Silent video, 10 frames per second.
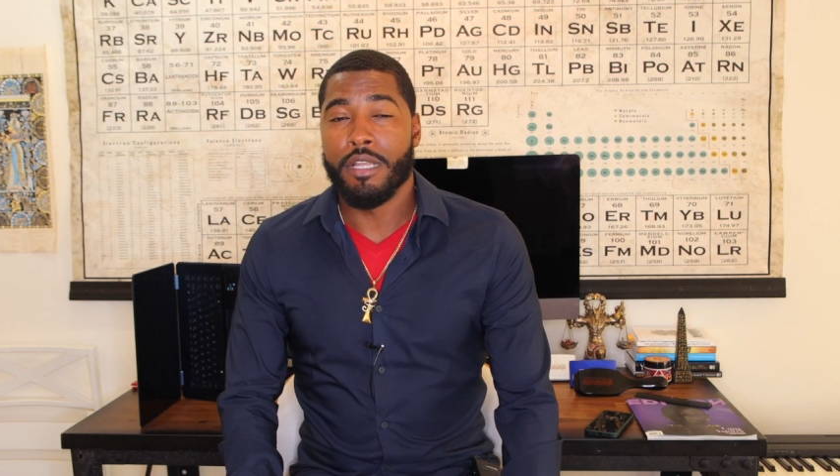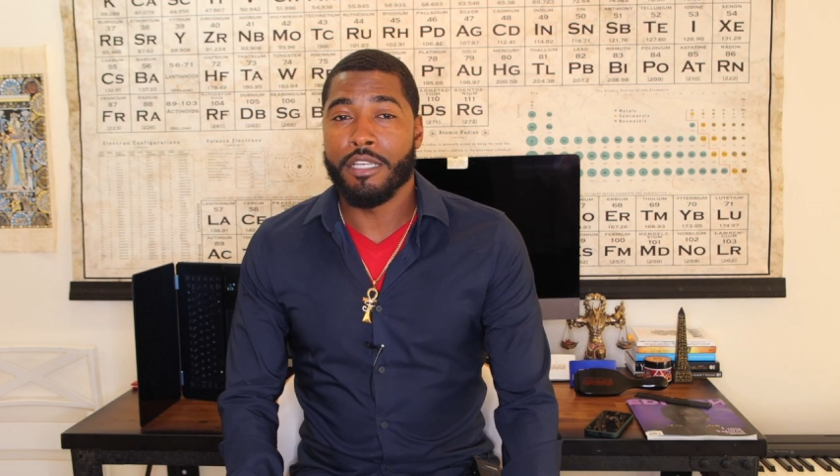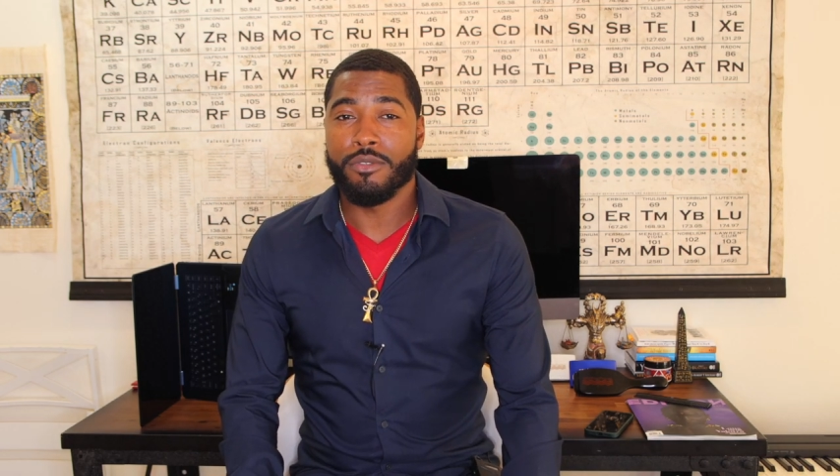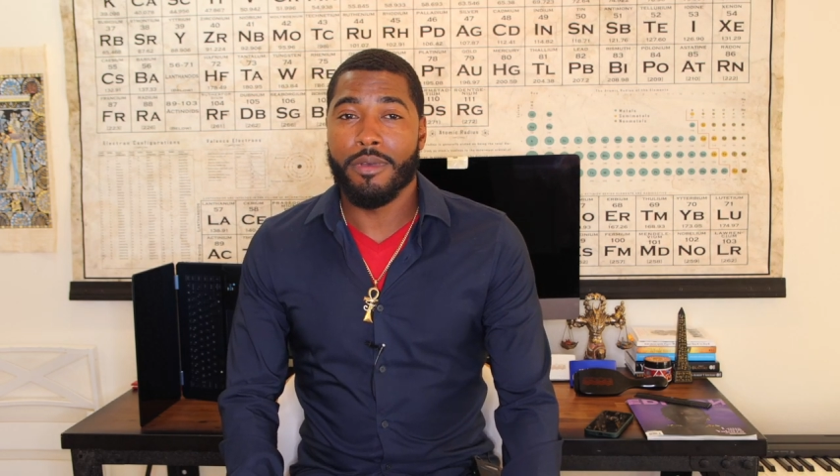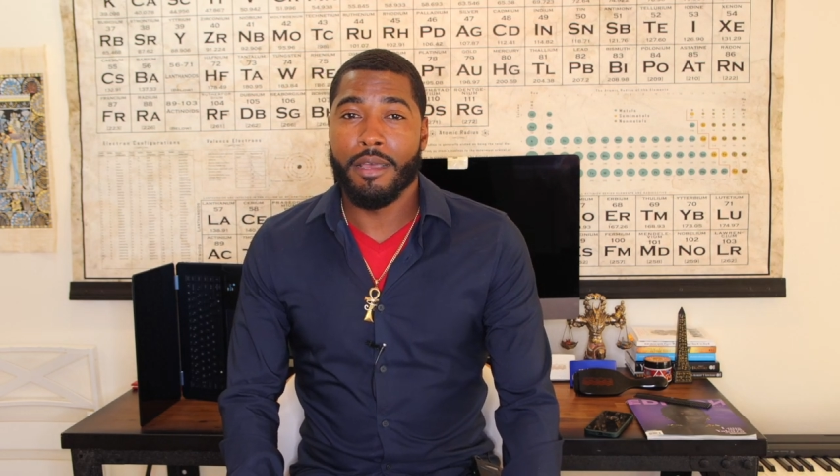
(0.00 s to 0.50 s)

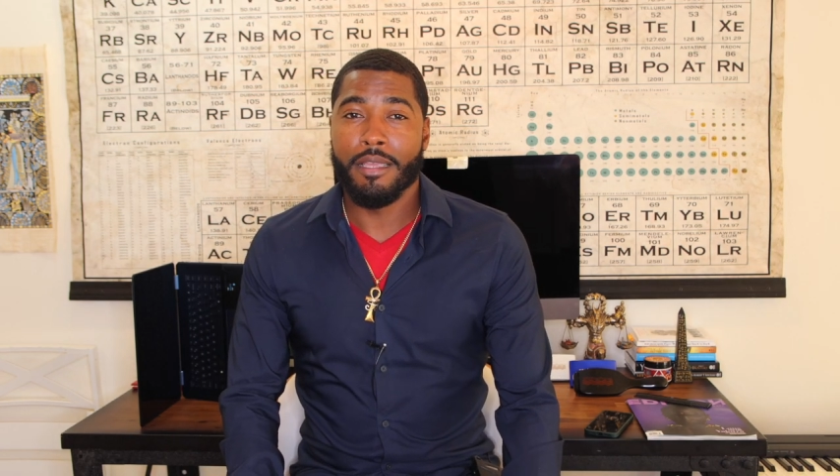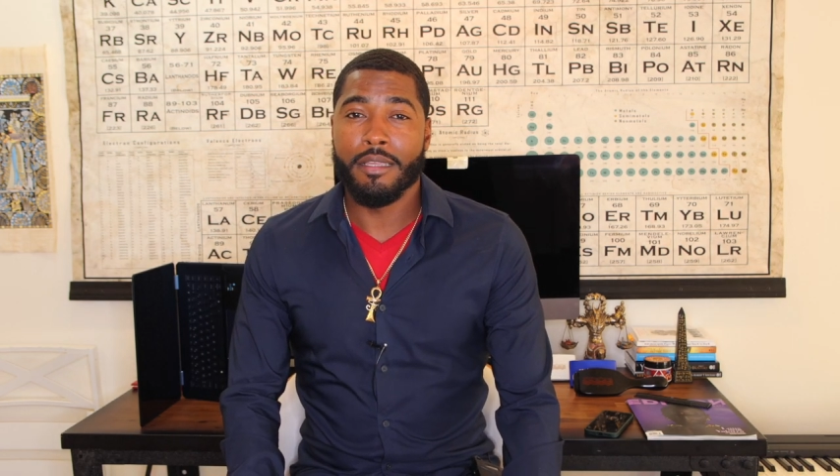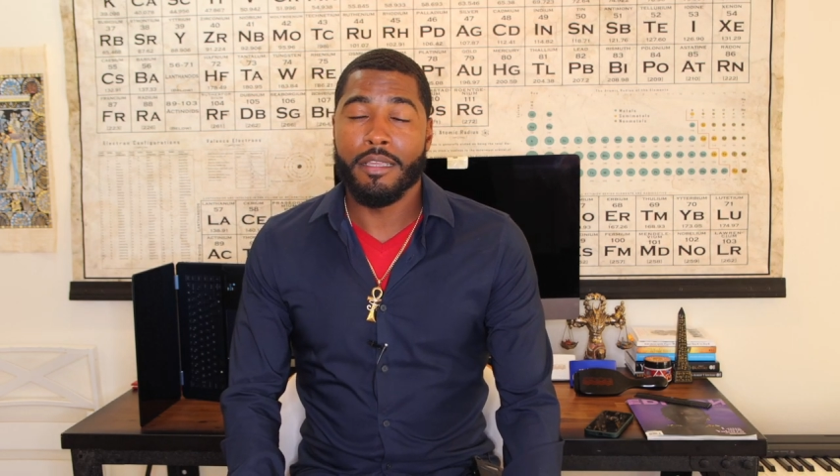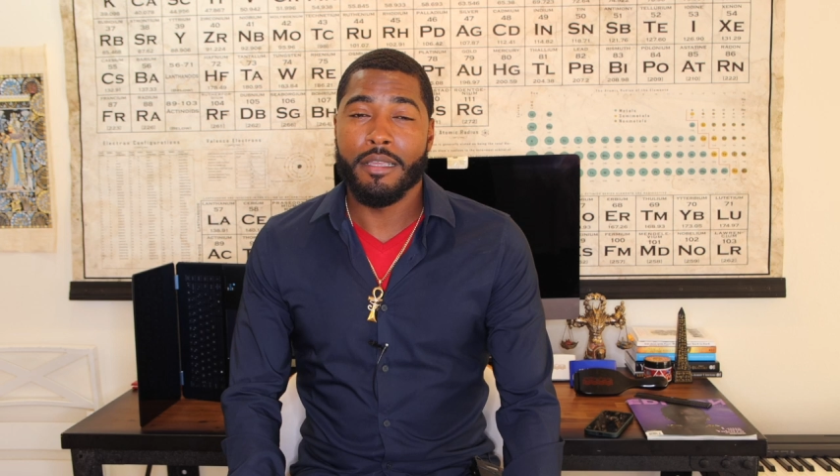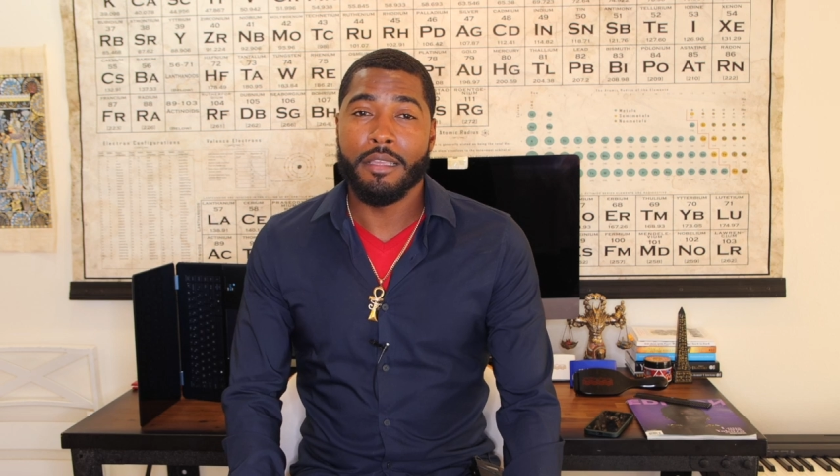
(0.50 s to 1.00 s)
That's why,
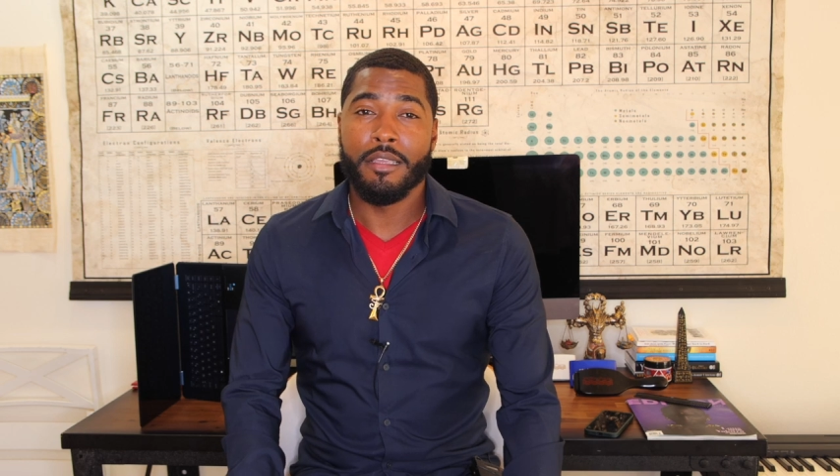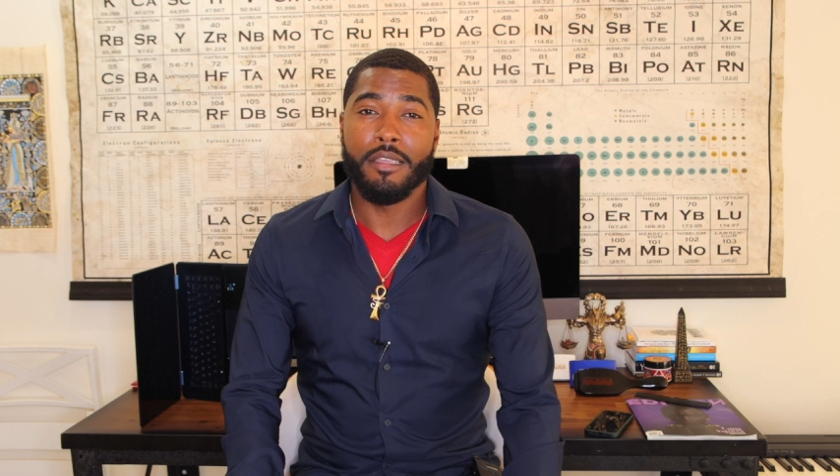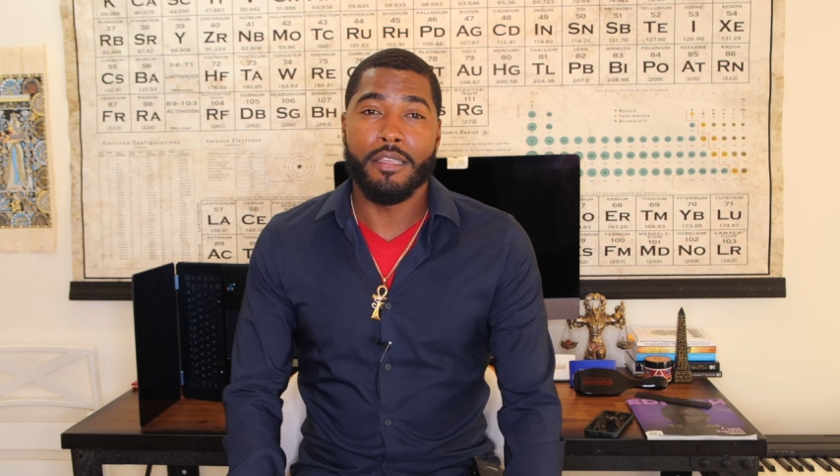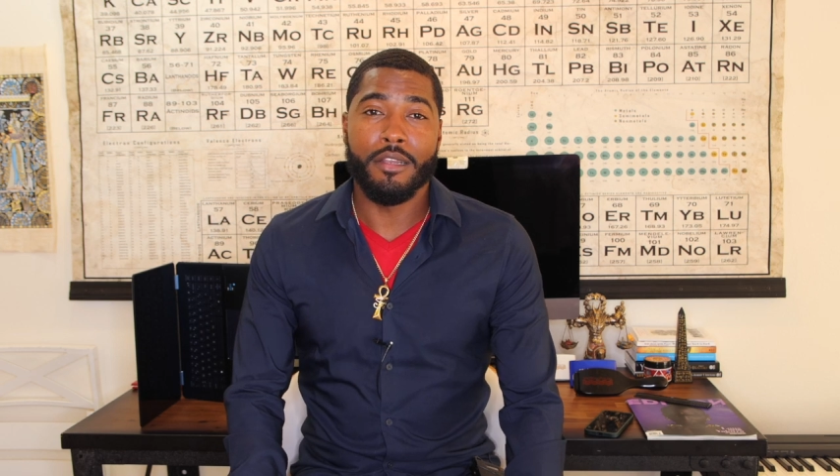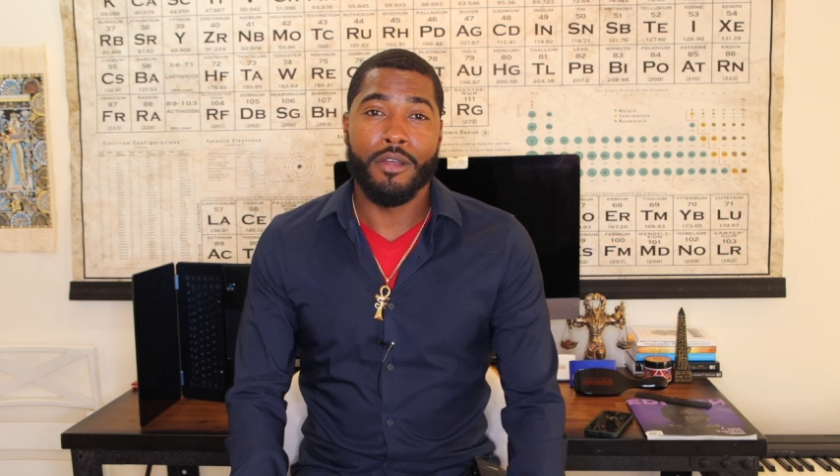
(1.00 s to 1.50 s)

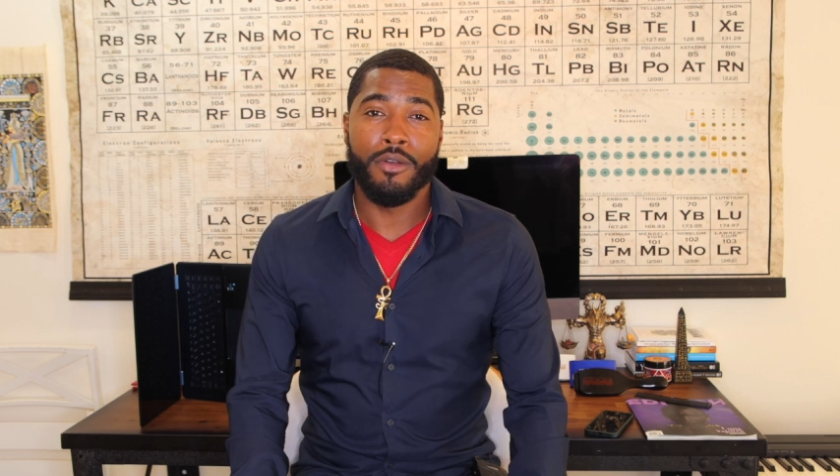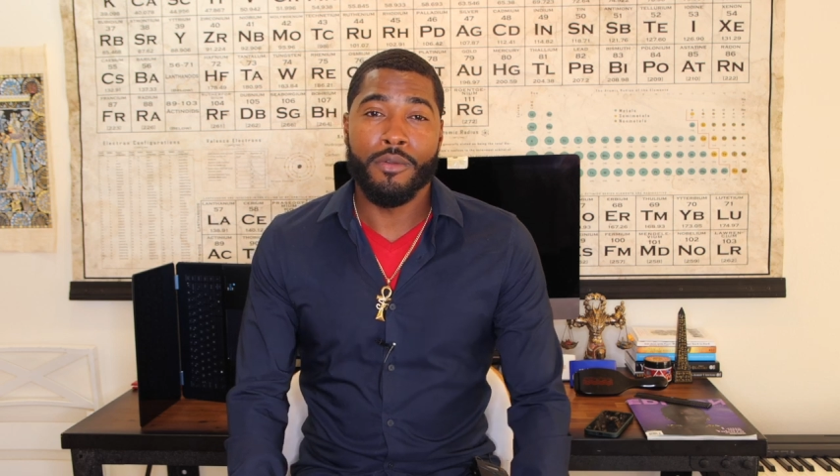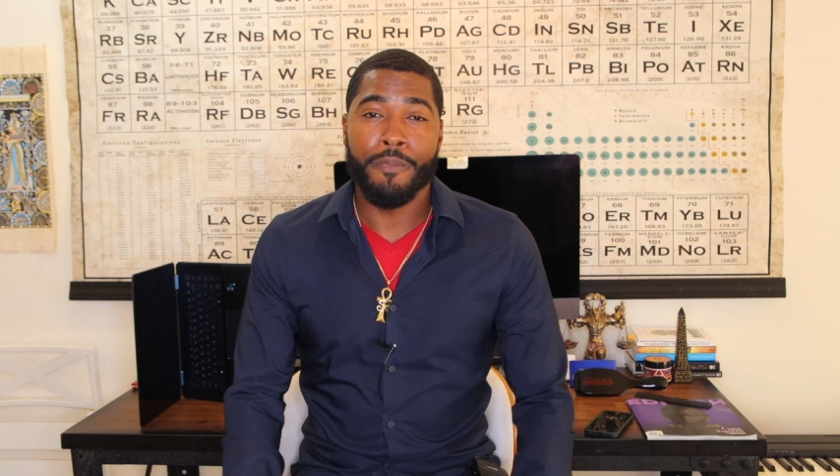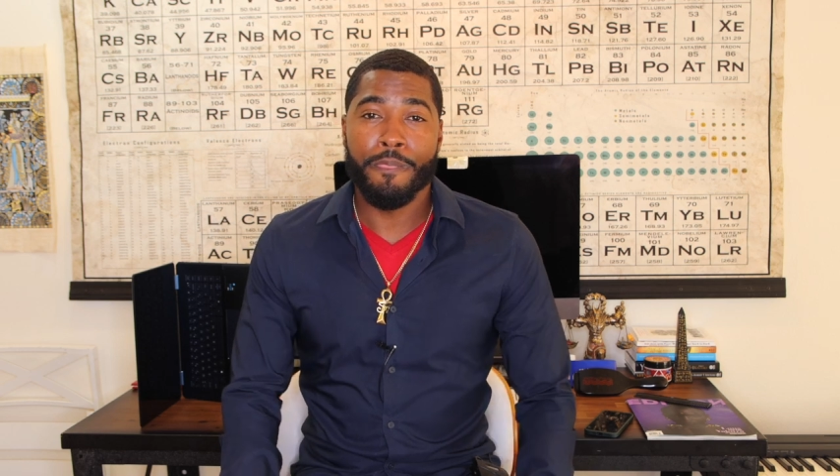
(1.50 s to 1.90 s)
you know,